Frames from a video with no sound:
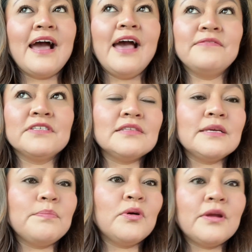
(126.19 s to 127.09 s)
I have to
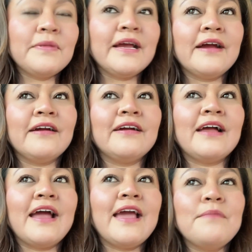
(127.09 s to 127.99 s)
put up my
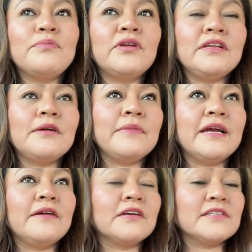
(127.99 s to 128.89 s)
hair. I hate putting up my
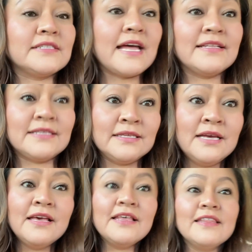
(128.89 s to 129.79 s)
hair because that,
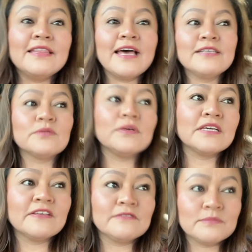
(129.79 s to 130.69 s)
that's
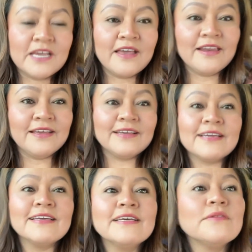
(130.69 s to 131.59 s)
what gives me a headache.